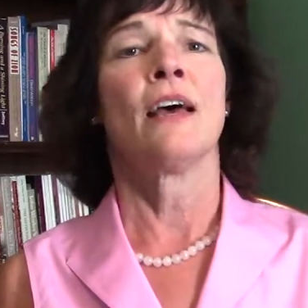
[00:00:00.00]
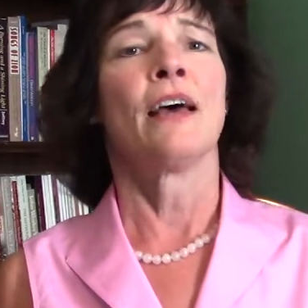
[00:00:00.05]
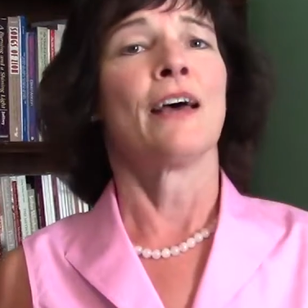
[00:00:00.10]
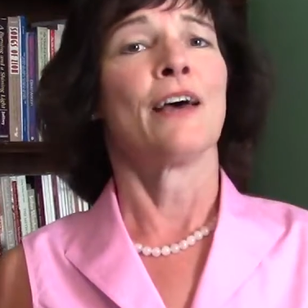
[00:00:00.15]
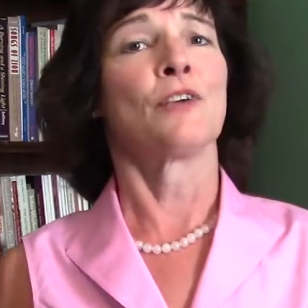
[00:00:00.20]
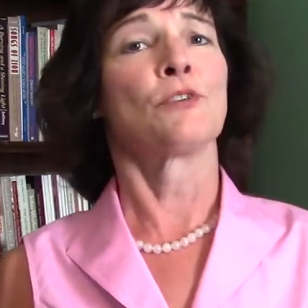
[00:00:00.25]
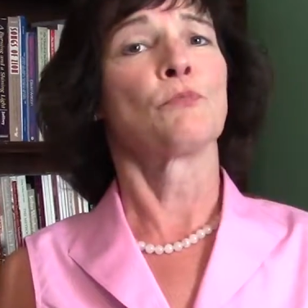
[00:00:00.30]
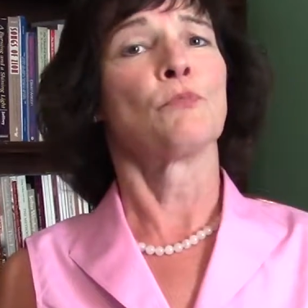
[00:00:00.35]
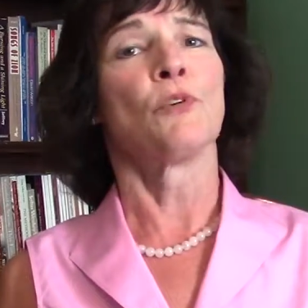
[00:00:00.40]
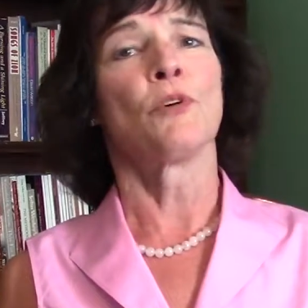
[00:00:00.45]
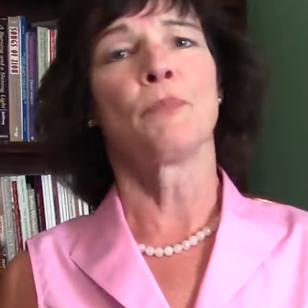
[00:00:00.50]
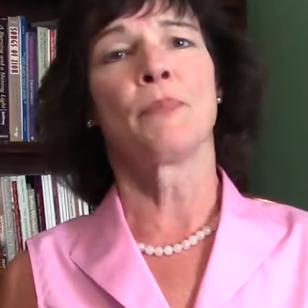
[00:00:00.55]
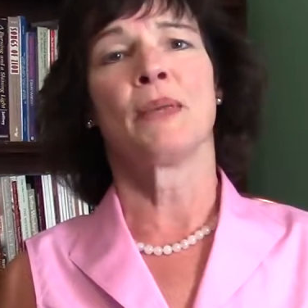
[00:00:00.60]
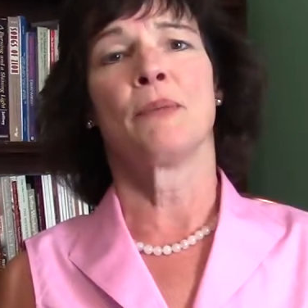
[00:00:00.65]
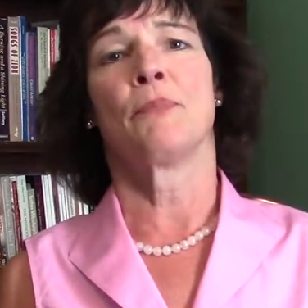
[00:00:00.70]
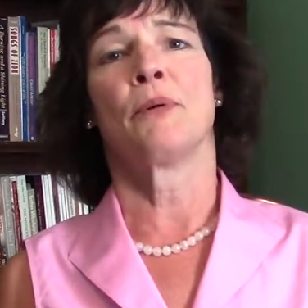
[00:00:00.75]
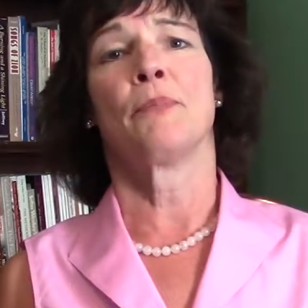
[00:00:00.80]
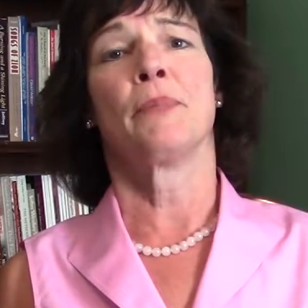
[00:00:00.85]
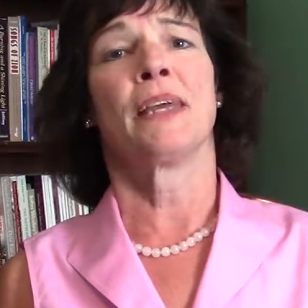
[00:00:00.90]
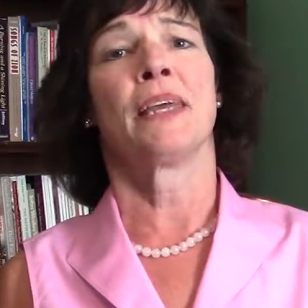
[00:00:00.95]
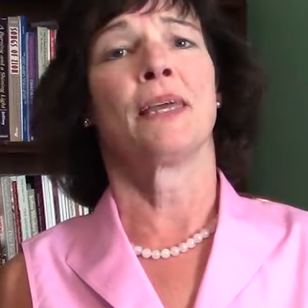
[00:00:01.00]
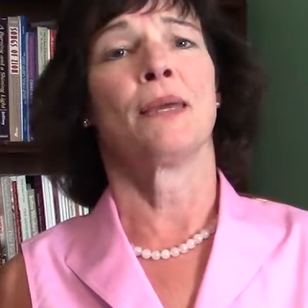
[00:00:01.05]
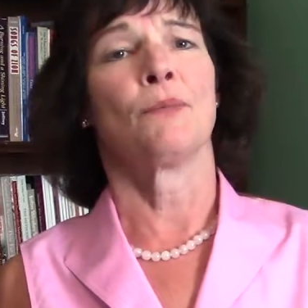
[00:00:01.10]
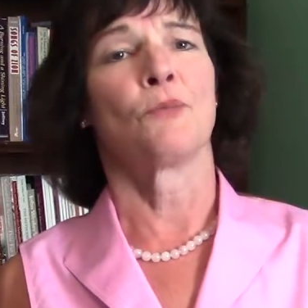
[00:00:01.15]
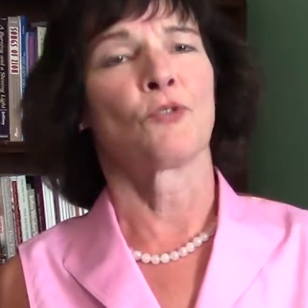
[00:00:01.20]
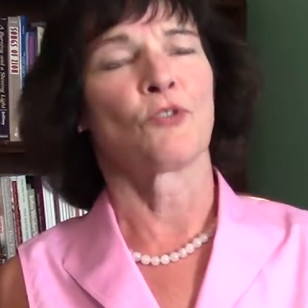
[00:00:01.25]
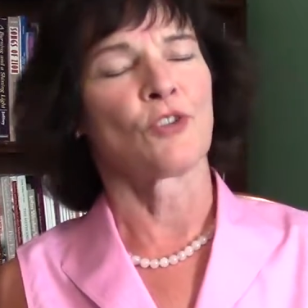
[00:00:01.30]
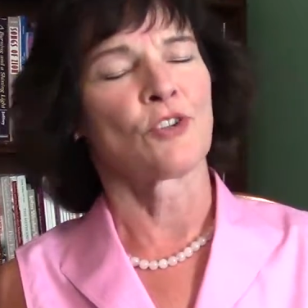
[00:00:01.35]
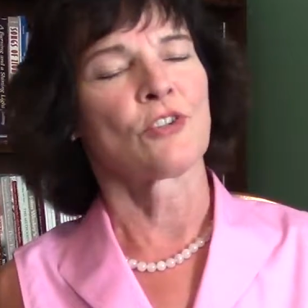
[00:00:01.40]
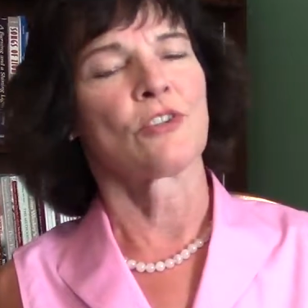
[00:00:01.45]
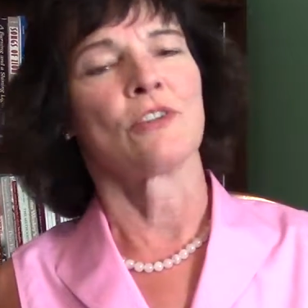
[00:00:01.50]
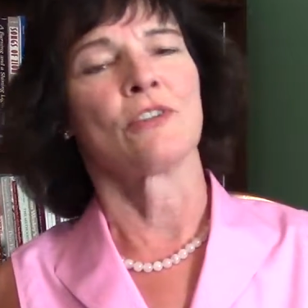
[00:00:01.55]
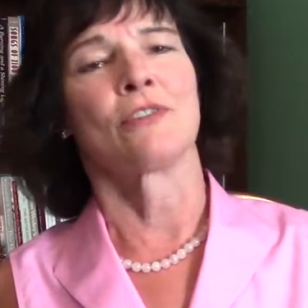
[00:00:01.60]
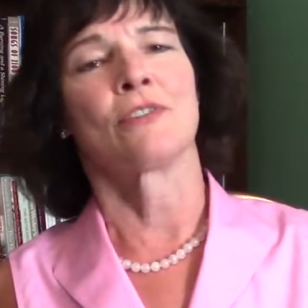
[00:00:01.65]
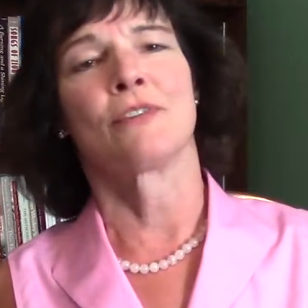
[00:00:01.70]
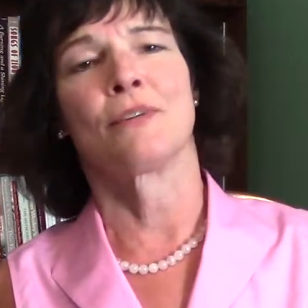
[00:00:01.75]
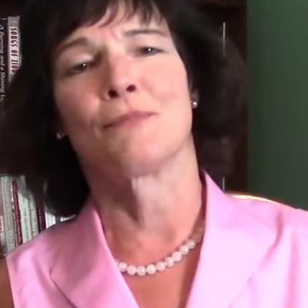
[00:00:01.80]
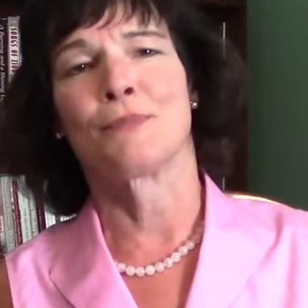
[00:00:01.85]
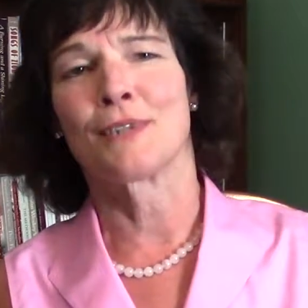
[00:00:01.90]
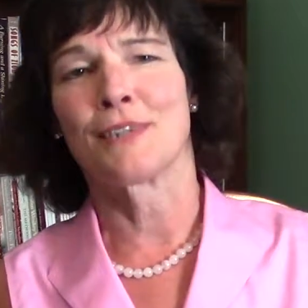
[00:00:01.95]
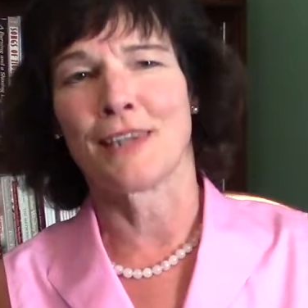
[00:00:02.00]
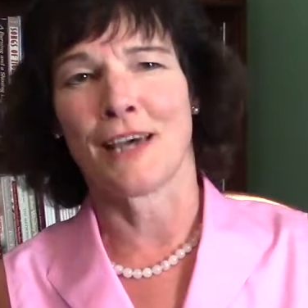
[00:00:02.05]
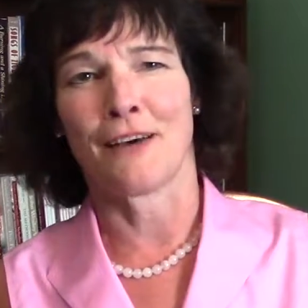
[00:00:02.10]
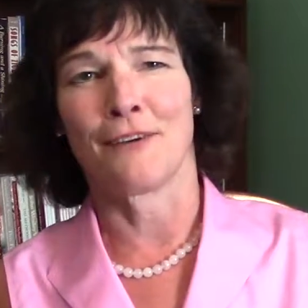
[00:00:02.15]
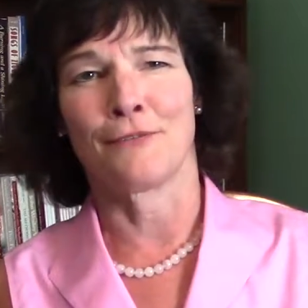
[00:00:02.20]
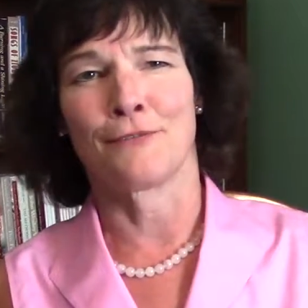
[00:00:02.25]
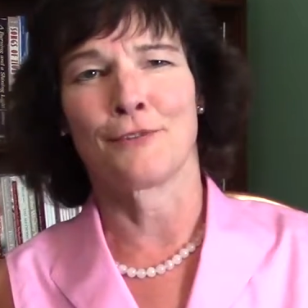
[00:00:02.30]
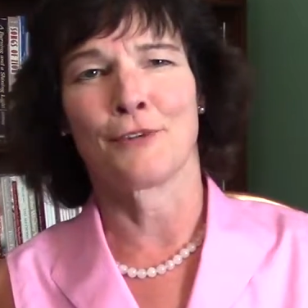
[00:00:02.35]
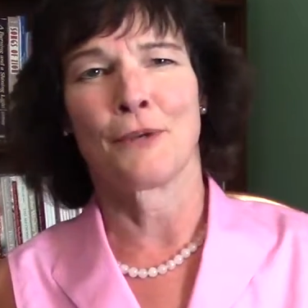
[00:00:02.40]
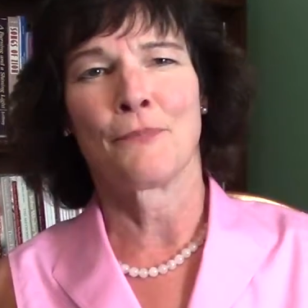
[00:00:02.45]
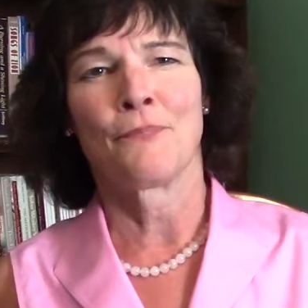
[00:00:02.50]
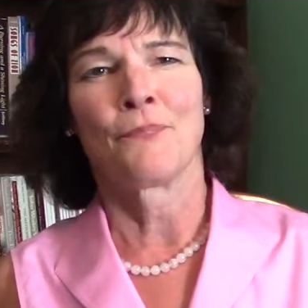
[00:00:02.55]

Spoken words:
as more people became Christians themselves.